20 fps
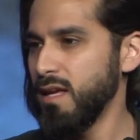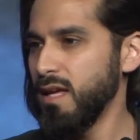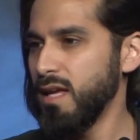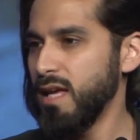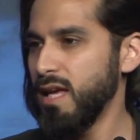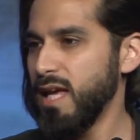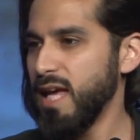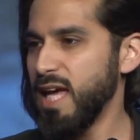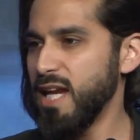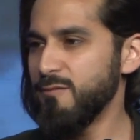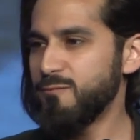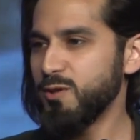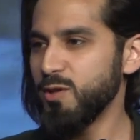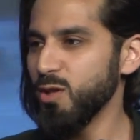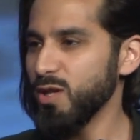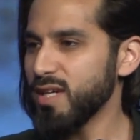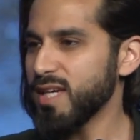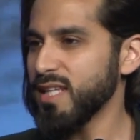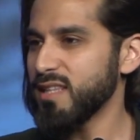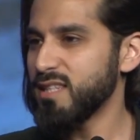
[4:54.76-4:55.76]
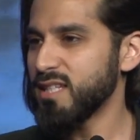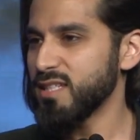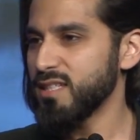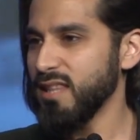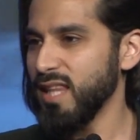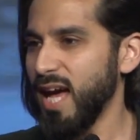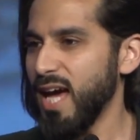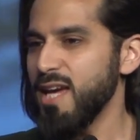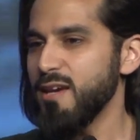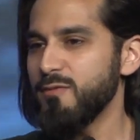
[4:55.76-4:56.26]
And if you look at the
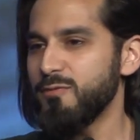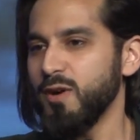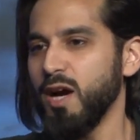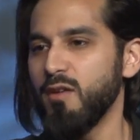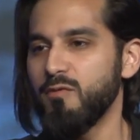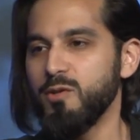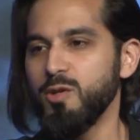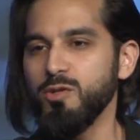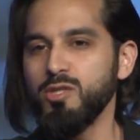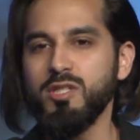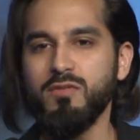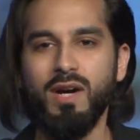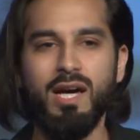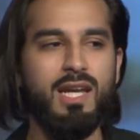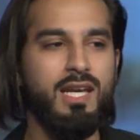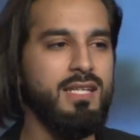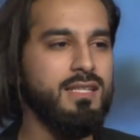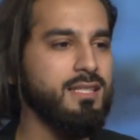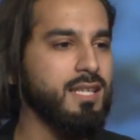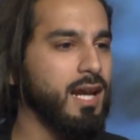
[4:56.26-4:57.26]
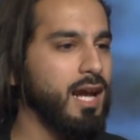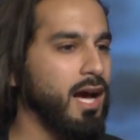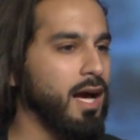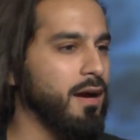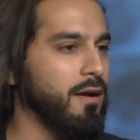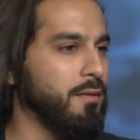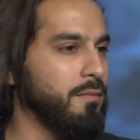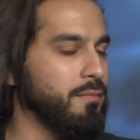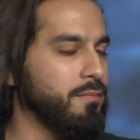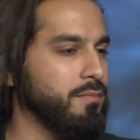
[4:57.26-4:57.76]
life of Yusuf alayhi
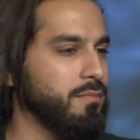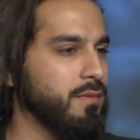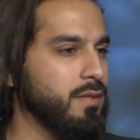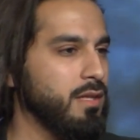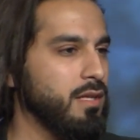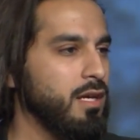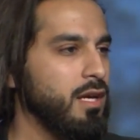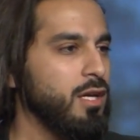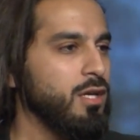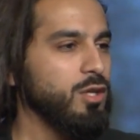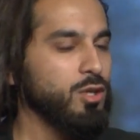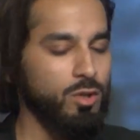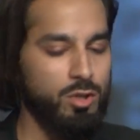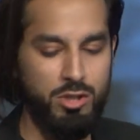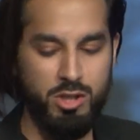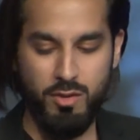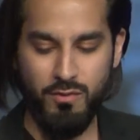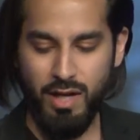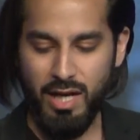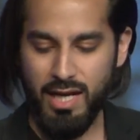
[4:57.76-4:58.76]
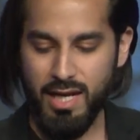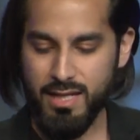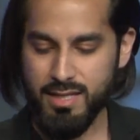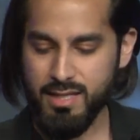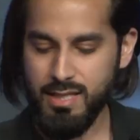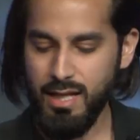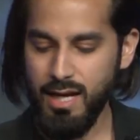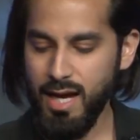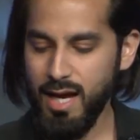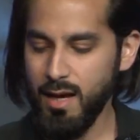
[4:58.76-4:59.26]
salam, Yusuf alayhi
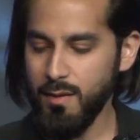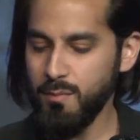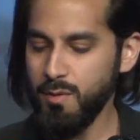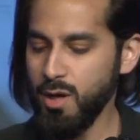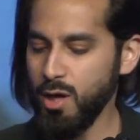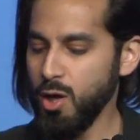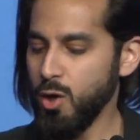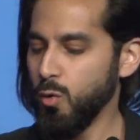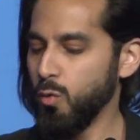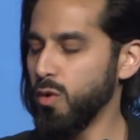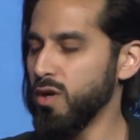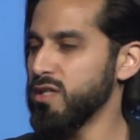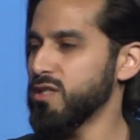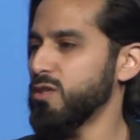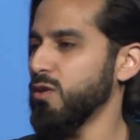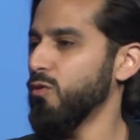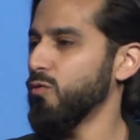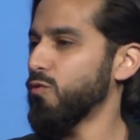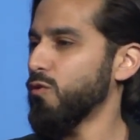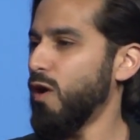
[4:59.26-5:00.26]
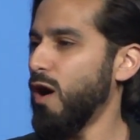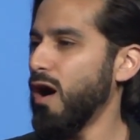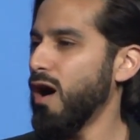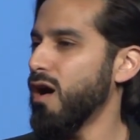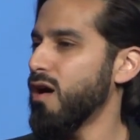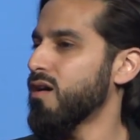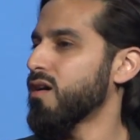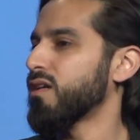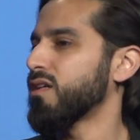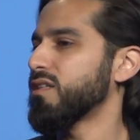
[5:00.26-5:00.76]
salam was
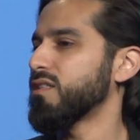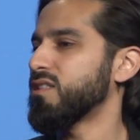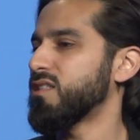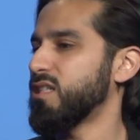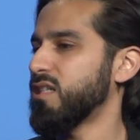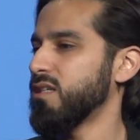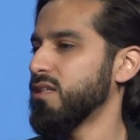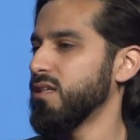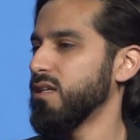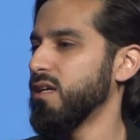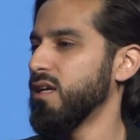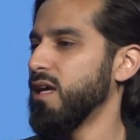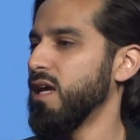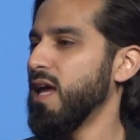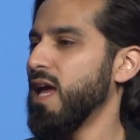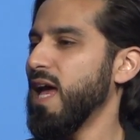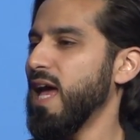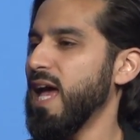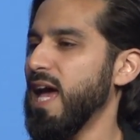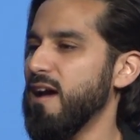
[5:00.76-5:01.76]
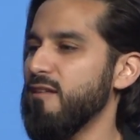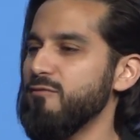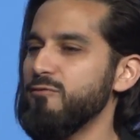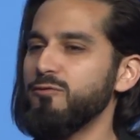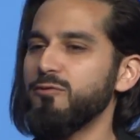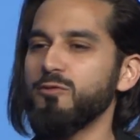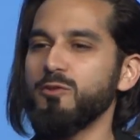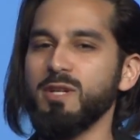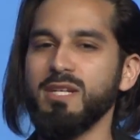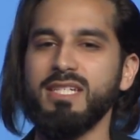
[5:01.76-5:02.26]
wronged
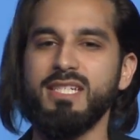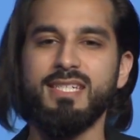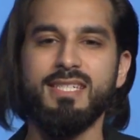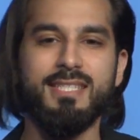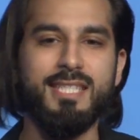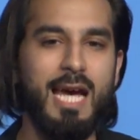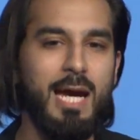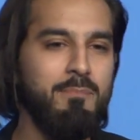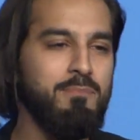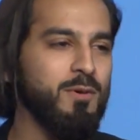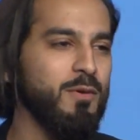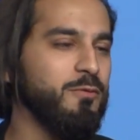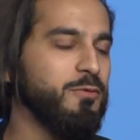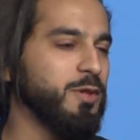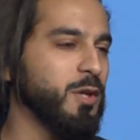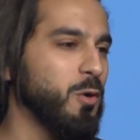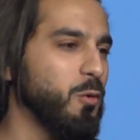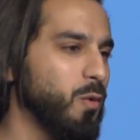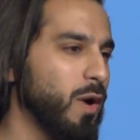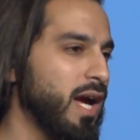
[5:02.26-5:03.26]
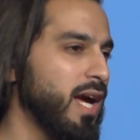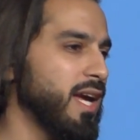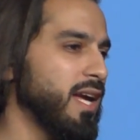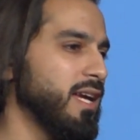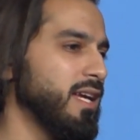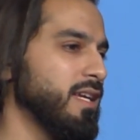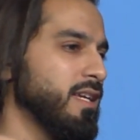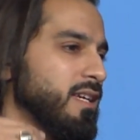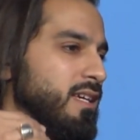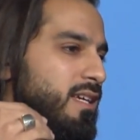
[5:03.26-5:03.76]
every step of the
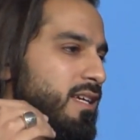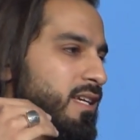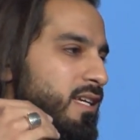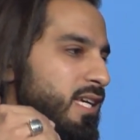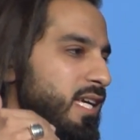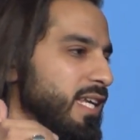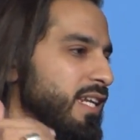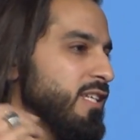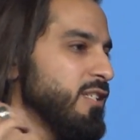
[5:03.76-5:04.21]
way in his